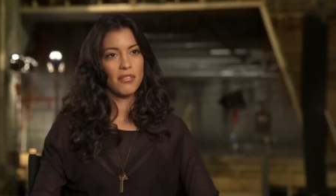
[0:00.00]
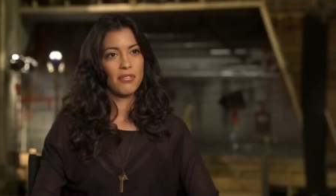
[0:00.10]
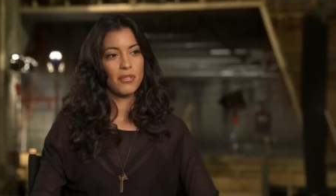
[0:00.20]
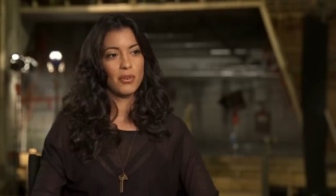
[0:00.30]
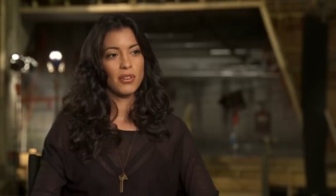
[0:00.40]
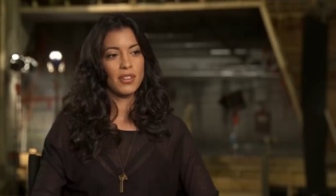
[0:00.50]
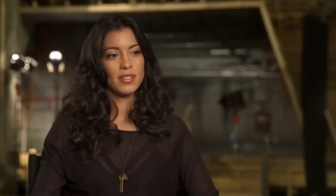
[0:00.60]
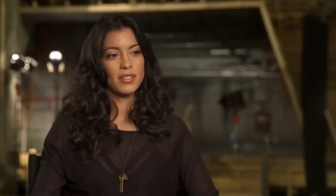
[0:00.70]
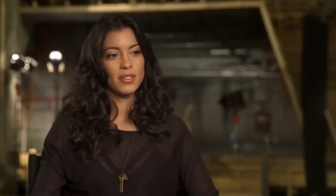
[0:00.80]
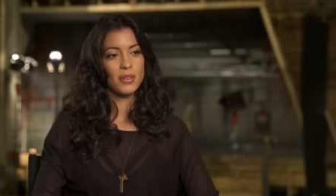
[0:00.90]
for
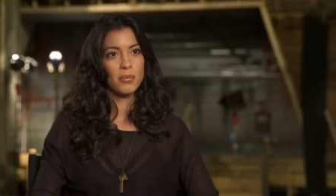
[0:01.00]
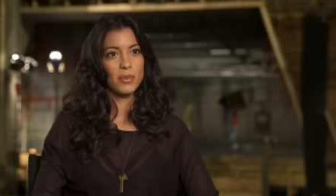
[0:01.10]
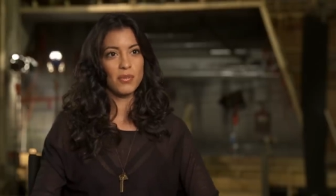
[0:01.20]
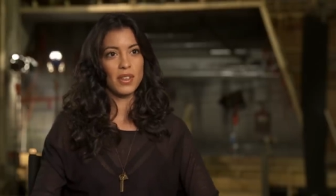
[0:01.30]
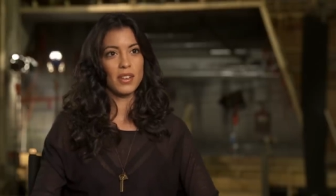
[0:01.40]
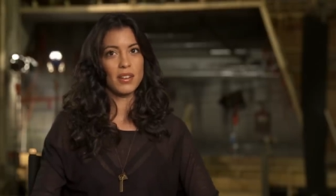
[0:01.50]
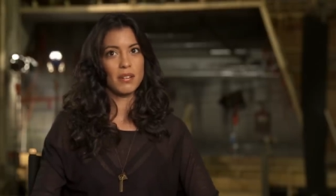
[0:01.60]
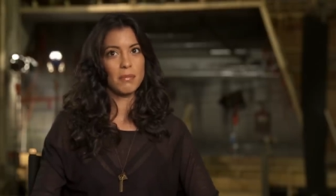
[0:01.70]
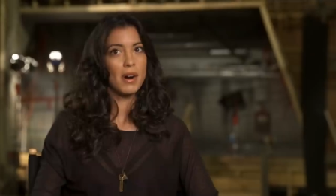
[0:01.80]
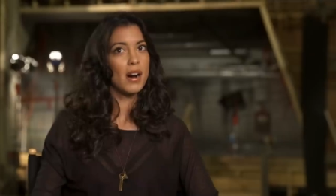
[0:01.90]
this new movie,
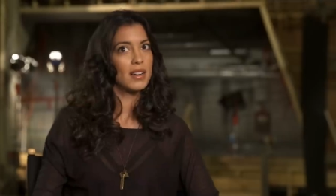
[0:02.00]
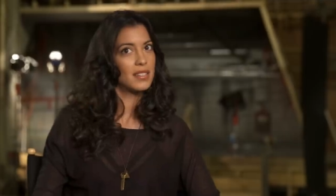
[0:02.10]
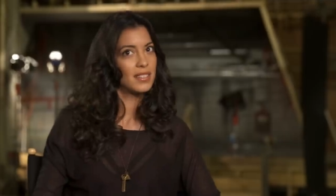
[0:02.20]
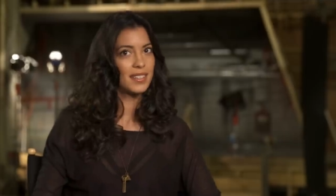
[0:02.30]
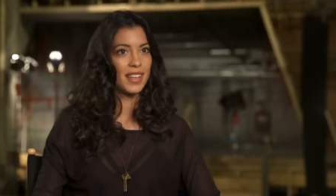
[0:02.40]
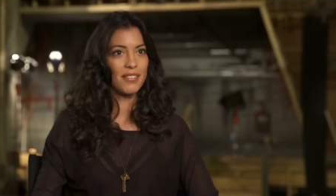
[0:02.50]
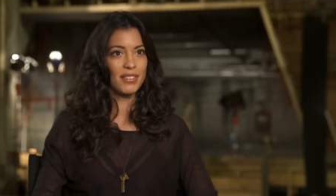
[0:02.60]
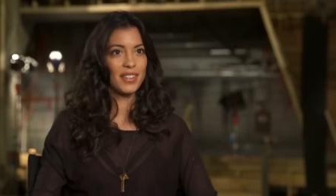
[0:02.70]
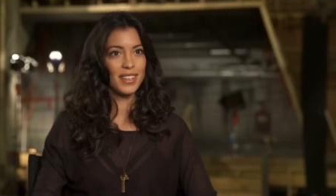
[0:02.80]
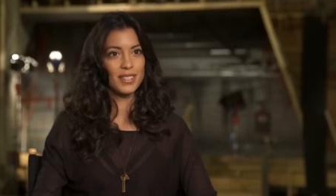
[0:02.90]
Bond.
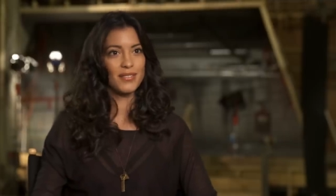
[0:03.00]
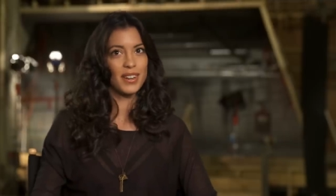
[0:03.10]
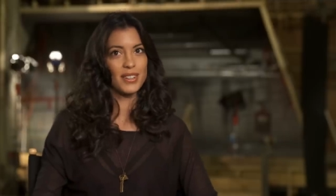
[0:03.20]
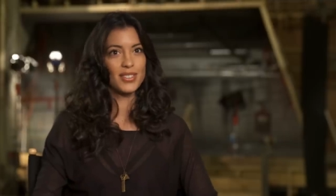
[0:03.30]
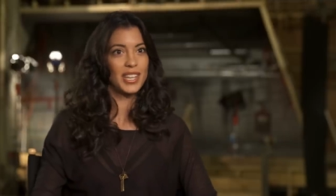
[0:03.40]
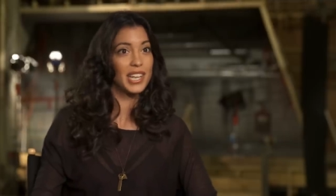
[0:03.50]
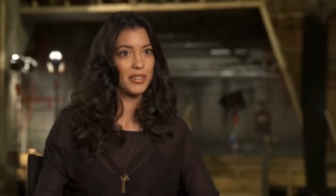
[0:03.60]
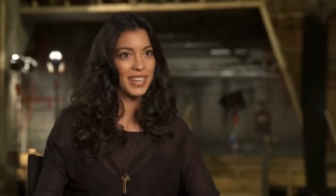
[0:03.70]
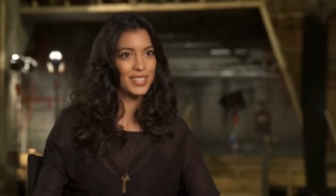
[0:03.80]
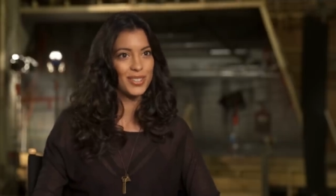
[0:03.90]
Everything is very
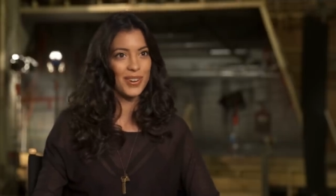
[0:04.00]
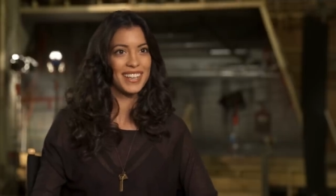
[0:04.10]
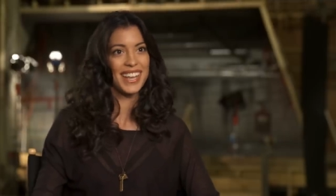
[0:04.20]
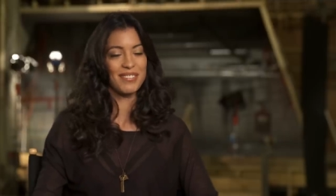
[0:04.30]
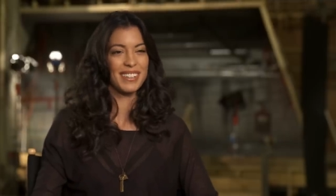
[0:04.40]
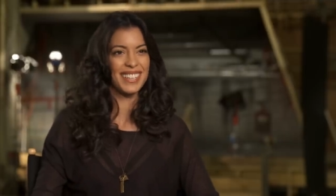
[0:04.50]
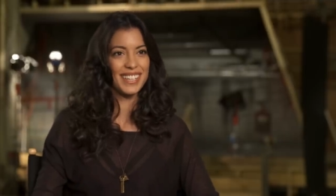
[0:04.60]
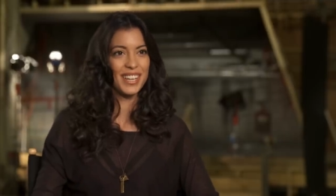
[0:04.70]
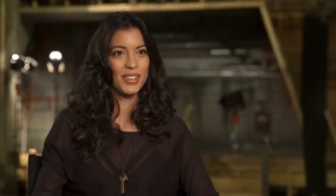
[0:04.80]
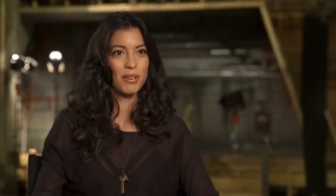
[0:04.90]
secret, so I can't really
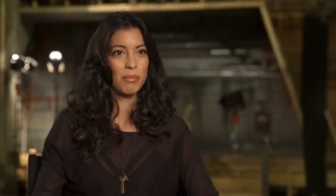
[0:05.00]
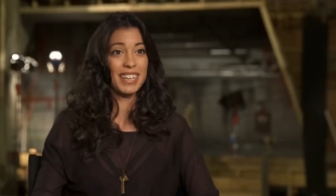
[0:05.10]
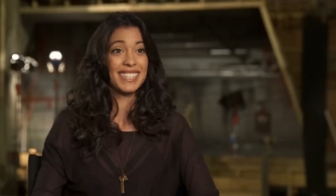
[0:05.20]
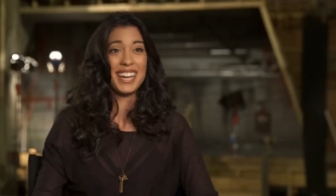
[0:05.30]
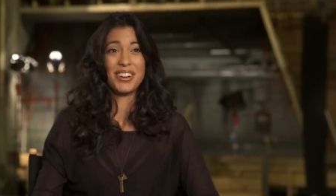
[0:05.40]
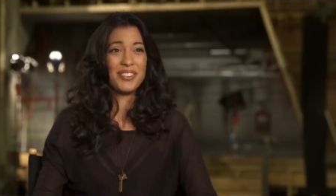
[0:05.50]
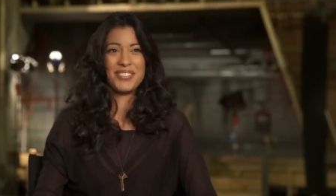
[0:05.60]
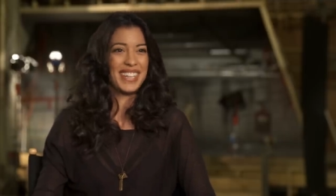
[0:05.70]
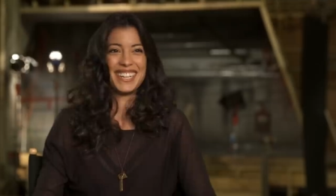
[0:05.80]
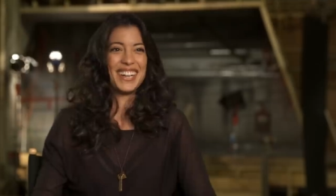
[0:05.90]
tell you because I don't
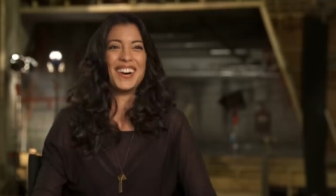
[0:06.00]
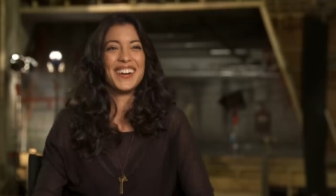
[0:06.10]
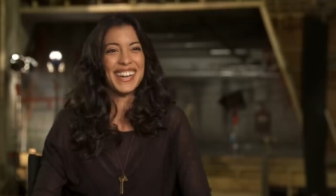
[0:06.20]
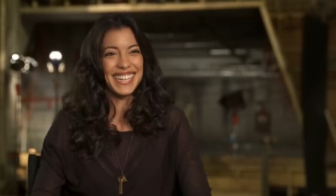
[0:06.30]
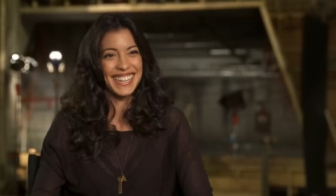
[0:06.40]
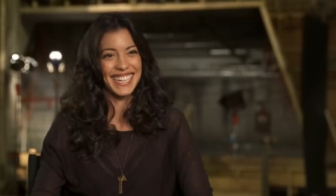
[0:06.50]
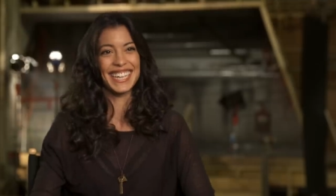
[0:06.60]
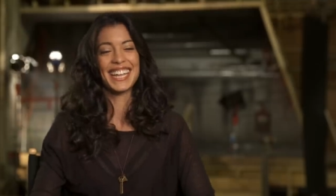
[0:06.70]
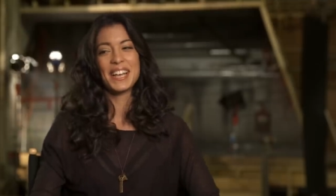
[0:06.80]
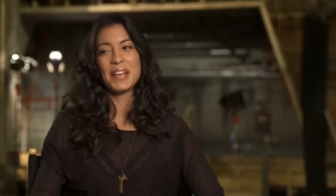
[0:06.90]
really know
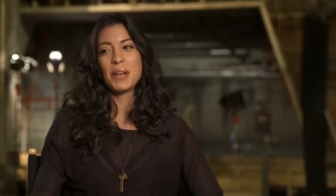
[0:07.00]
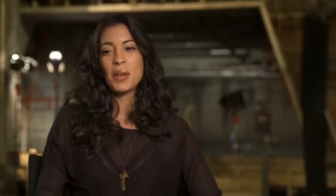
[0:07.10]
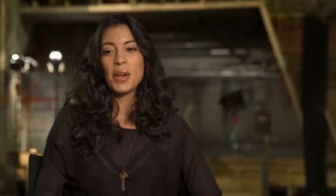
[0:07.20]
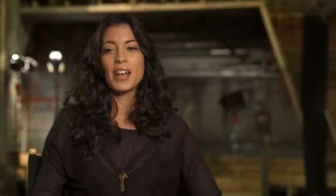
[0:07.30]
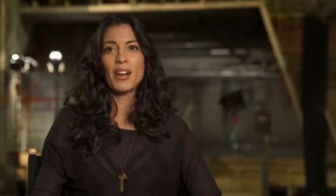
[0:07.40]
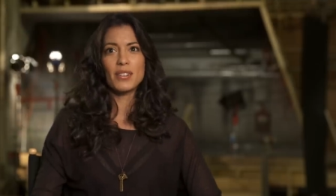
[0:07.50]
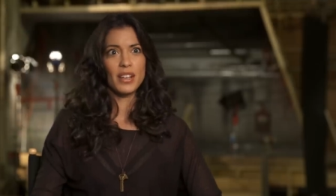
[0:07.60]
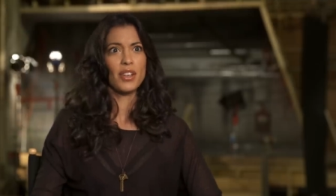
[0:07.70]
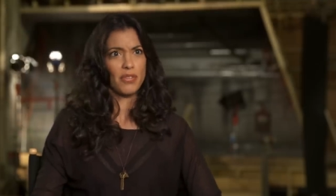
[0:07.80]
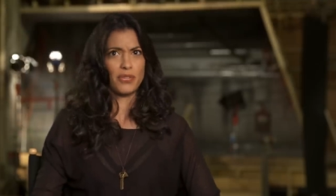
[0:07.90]
anything. And I was
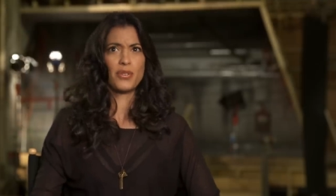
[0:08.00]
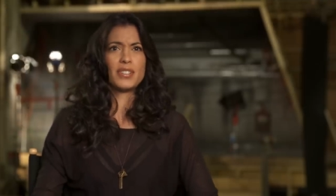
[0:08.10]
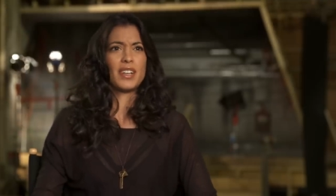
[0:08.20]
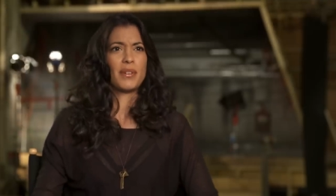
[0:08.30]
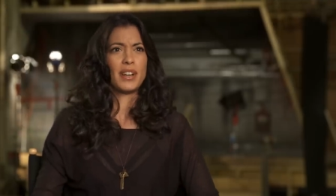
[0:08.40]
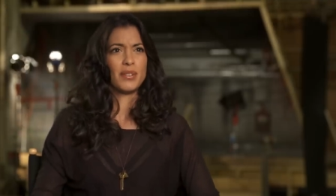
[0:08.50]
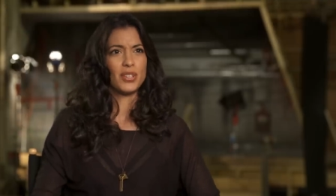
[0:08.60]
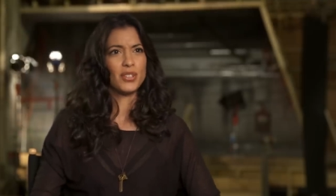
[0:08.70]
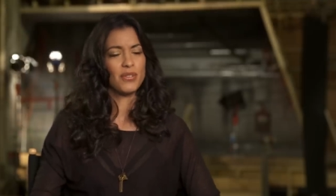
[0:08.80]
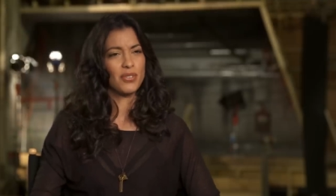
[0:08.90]
like, of course I want to
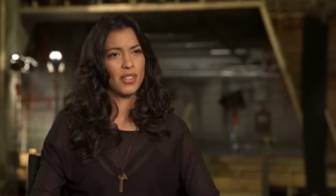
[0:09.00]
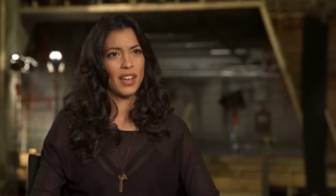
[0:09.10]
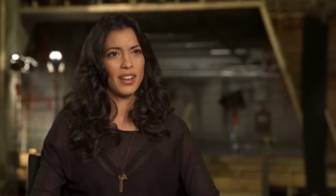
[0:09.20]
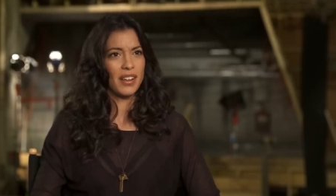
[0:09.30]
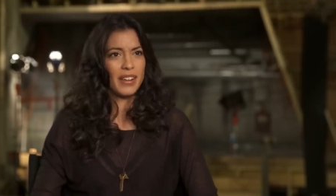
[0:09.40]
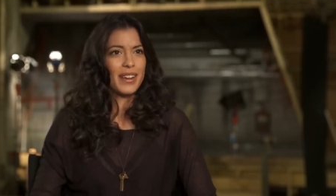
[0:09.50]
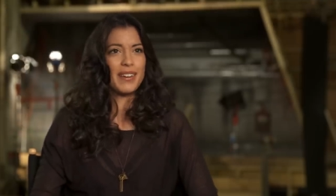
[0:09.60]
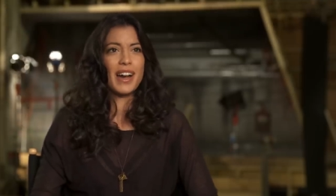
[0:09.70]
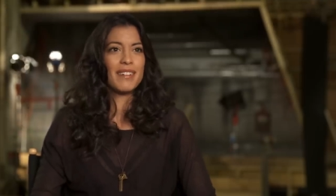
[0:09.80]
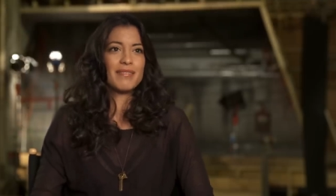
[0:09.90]
audition for that.
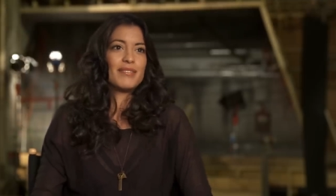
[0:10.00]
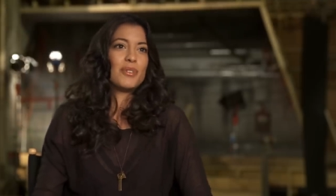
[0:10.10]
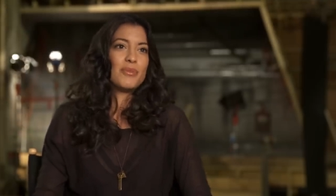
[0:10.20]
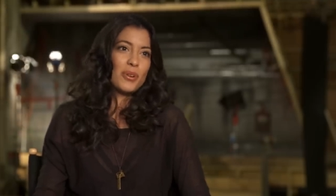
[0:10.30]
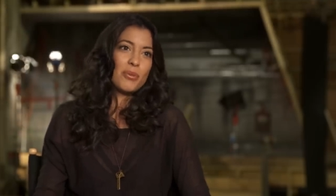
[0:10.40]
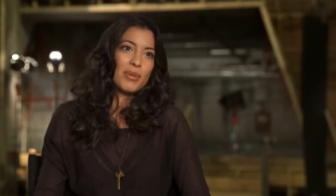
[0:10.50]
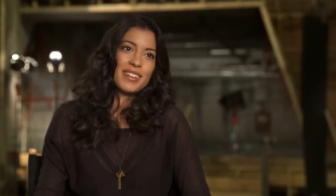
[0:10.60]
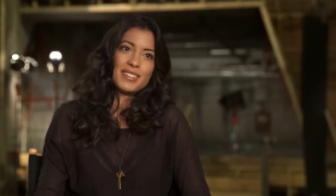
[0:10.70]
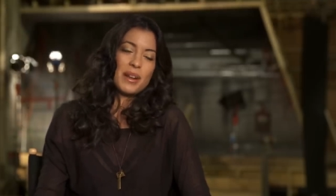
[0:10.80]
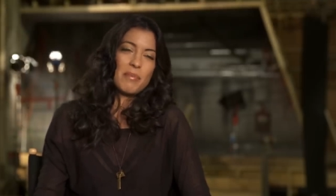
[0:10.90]
Like, I don't know what
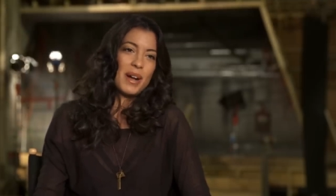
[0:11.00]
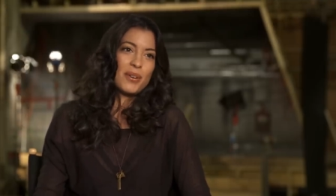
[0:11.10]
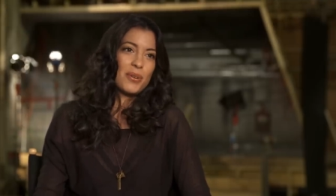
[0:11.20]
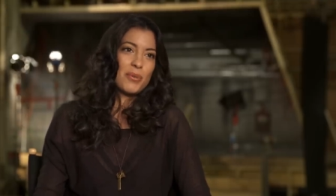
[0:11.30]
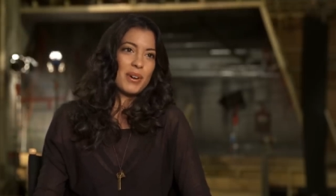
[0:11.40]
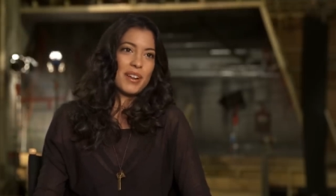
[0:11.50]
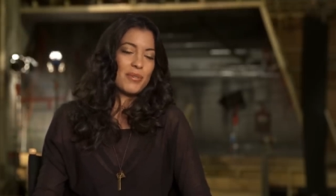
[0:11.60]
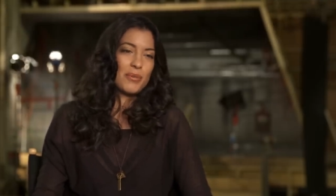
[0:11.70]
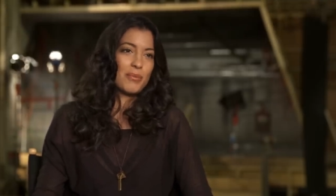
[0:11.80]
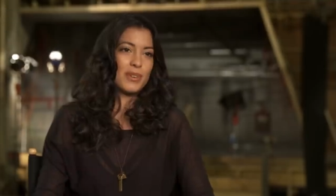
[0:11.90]
is it about or
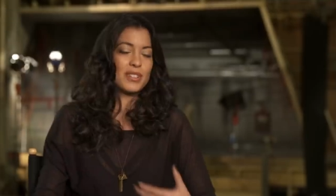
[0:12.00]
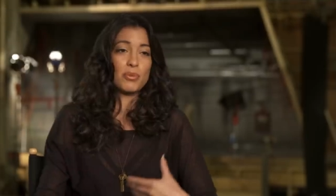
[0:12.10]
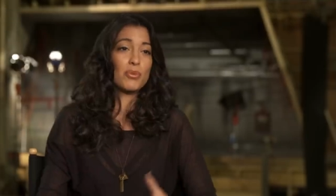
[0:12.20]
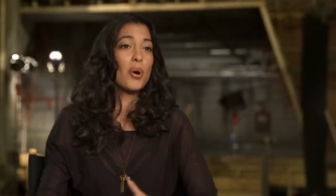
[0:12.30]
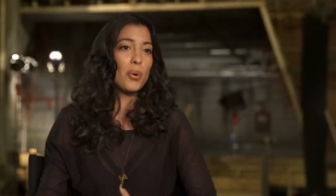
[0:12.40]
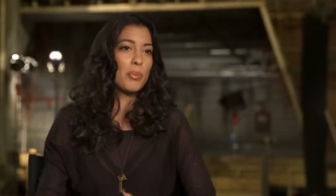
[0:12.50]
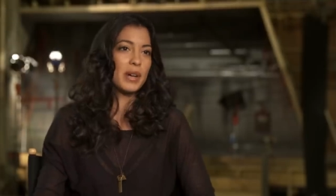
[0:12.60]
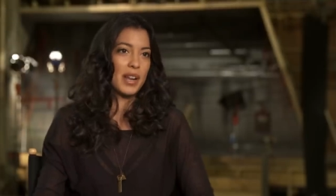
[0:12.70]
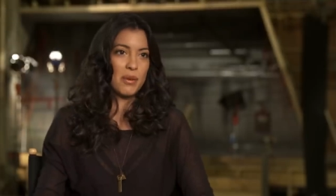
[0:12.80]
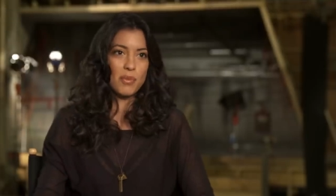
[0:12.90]
what's the role,
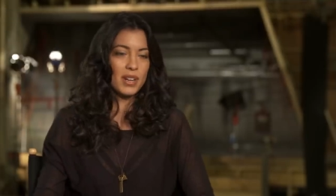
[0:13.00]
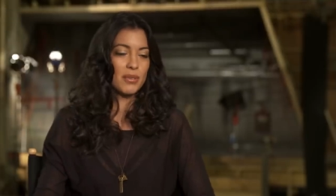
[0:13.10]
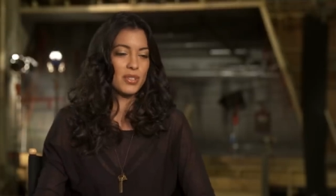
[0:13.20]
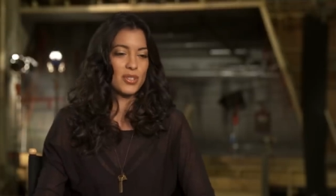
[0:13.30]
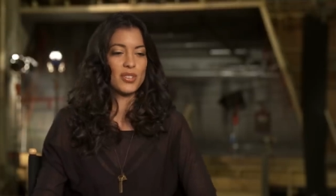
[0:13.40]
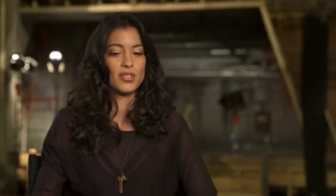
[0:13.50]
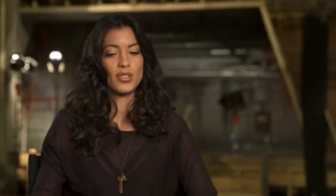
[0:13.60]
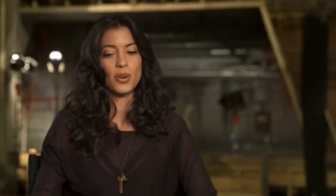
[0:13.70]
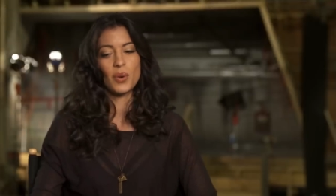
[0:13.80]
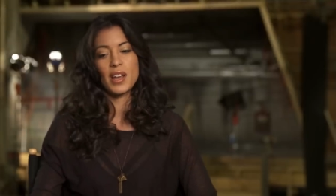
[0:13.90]
but I want to audition.
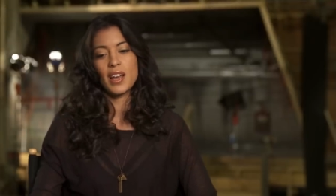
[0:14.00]
So